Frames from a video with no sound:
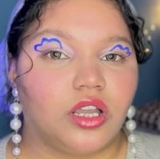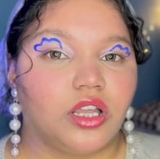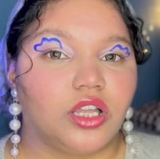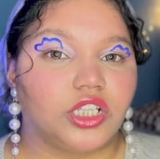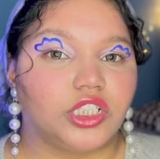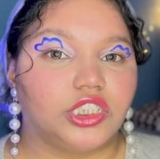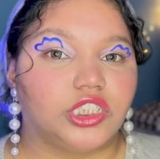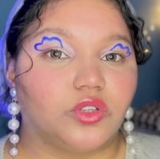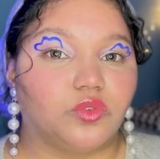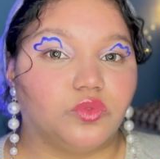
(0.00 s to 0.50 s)

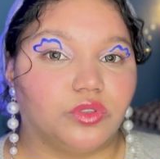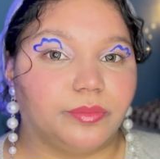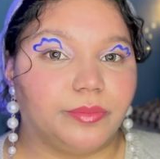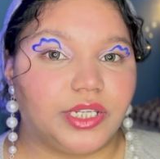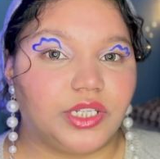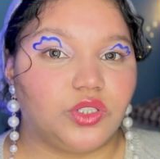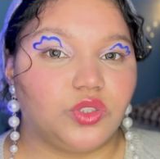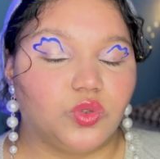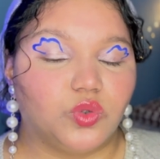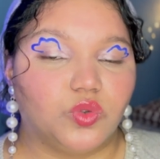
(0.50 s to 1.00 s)
The
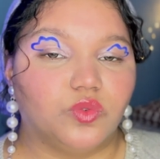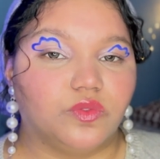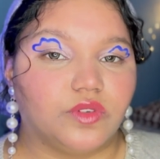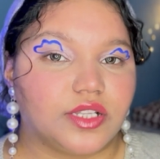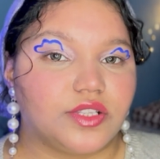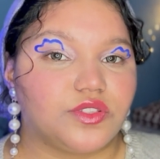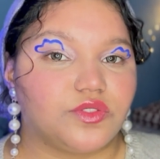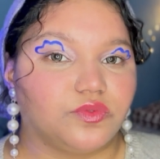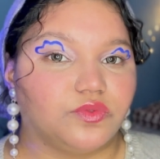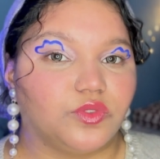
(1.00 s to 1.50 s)
woman who
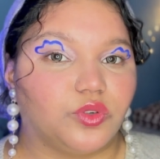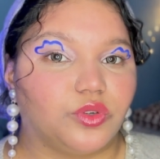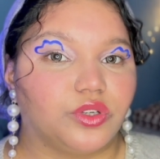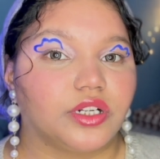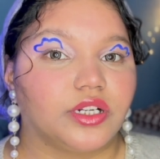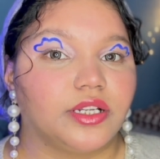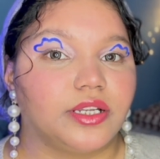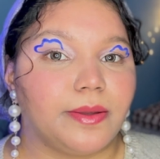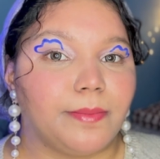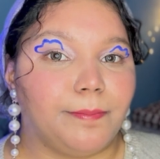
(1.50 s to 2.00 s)
once wore
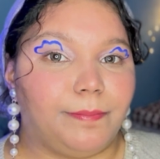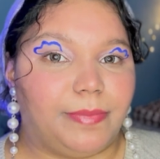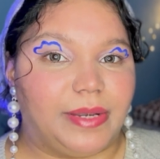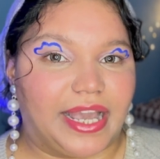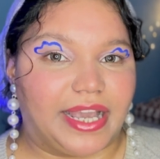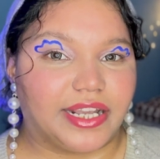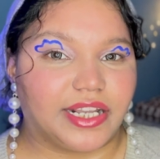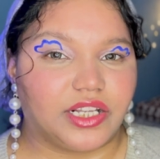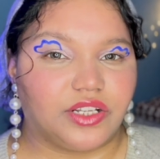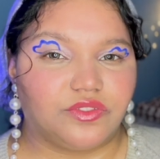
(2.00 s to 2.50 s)

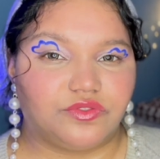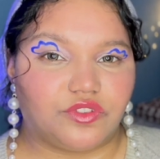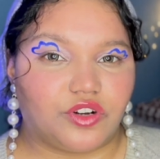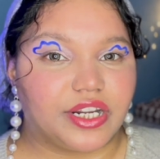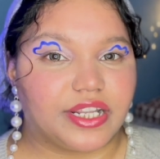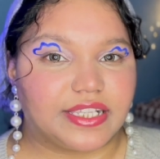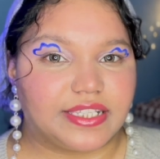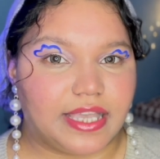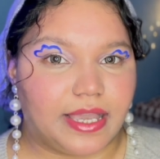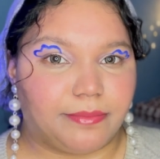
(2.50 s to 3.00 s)
black, for
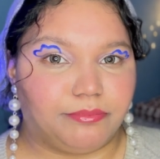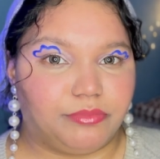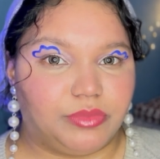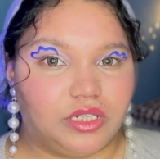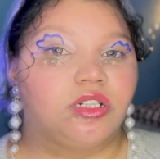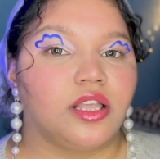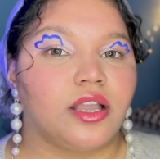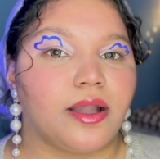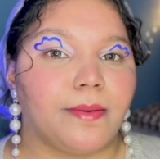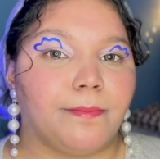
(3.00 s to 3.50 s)

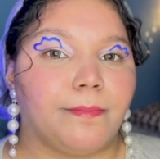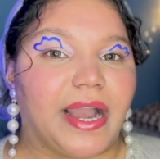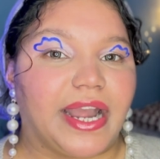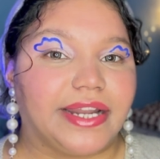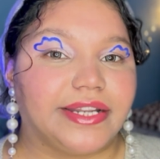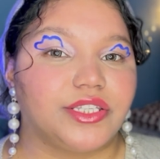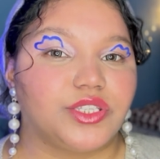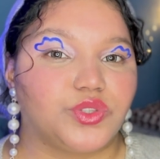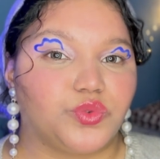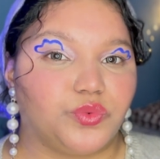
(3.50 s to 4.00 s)
example,
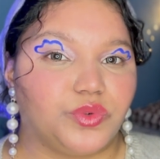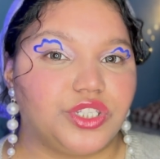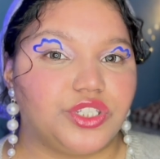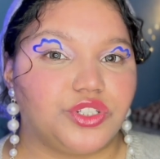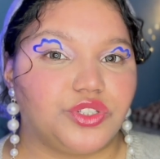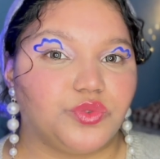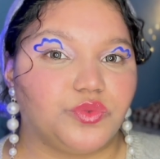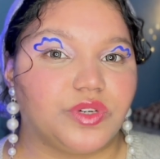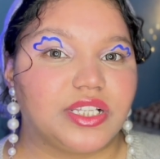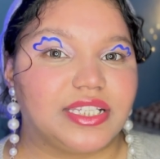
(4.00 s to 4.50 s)
might switch
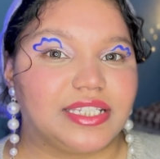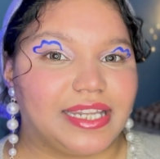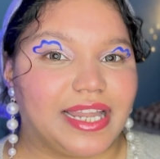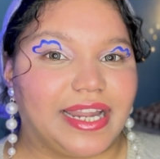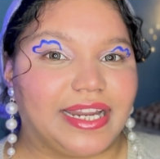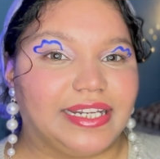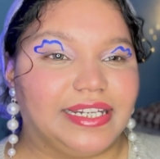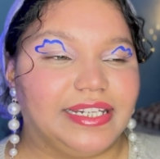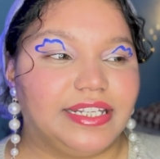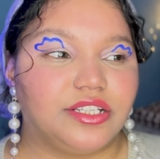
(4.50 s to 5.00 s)
to a
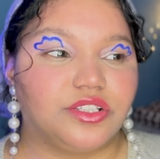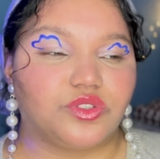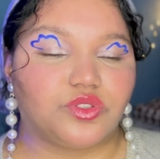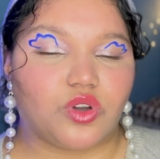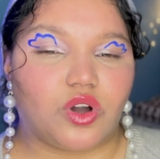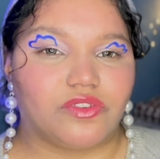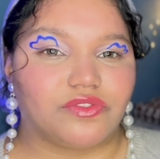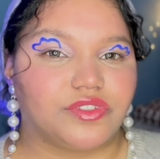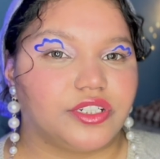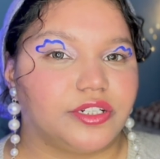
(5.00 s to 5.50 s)
slightly
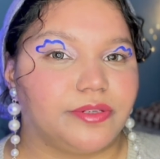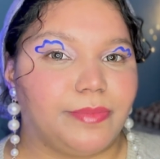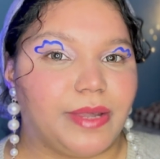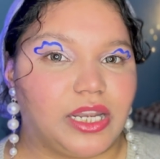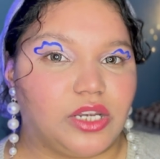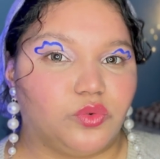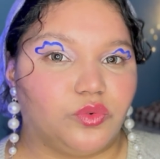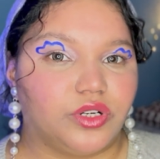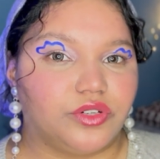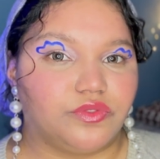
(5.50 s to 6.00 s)
softer,
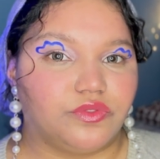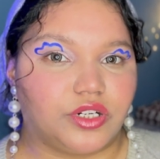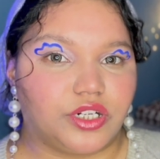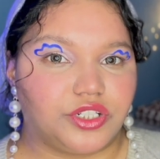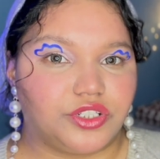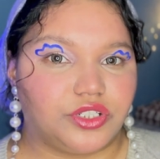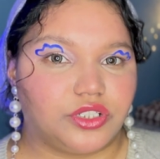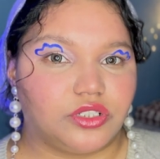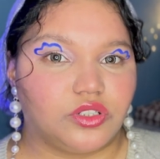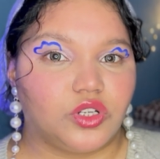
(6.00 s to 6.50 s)
mellower
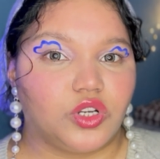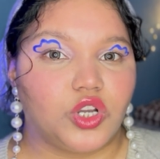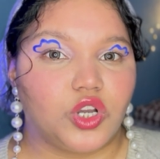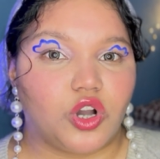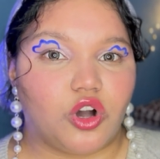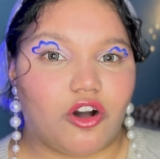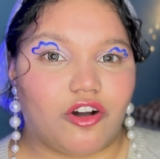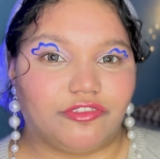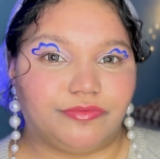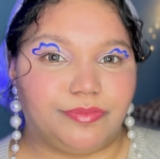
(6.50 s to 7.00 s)
version
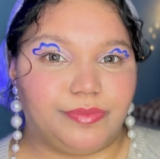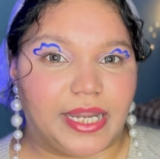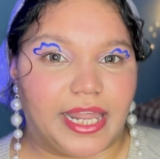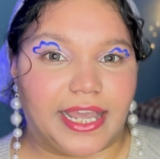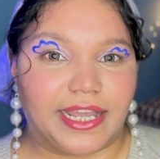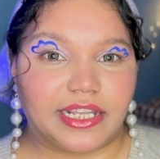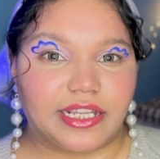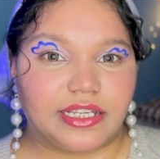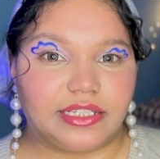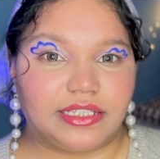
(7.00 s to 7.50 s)
of
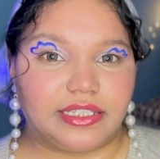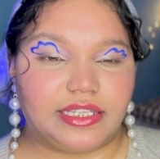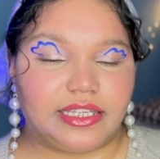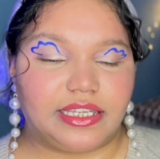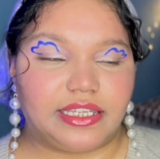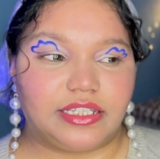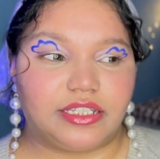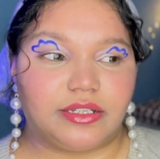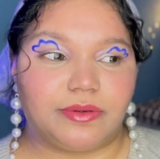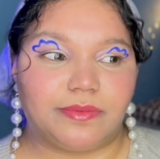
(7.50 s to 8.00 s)
black,
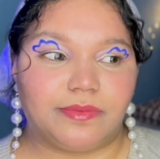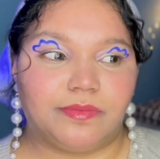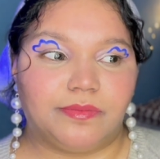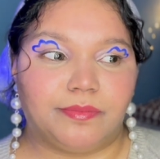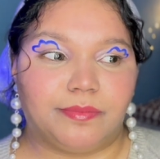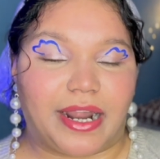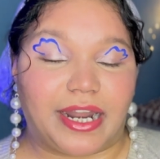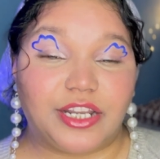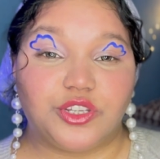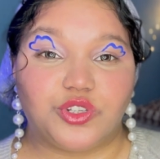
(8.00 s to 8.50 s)

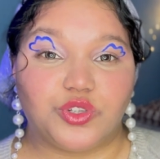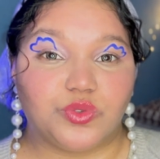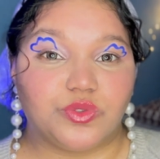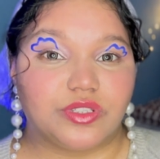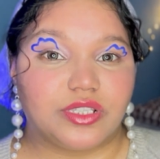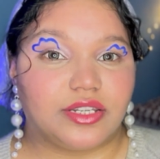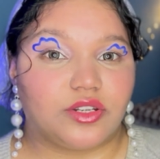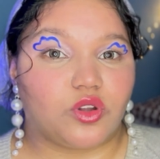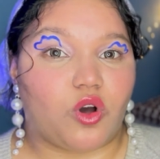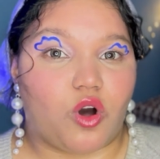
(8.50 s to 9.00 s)
might choose
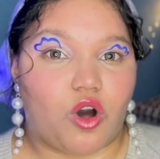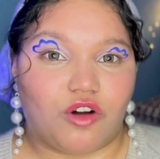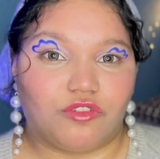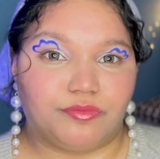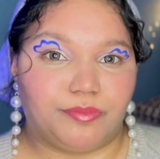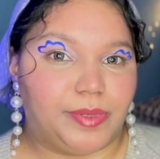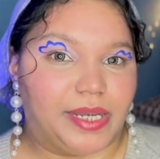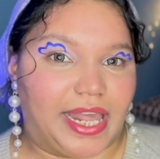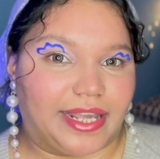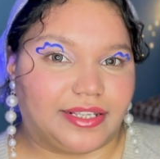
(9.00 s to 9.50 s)
an off
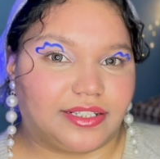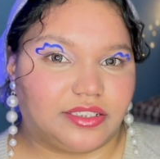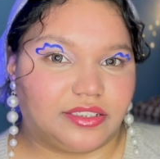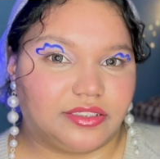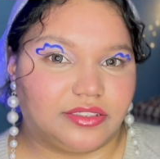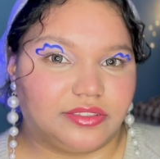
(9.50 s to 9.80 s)
black.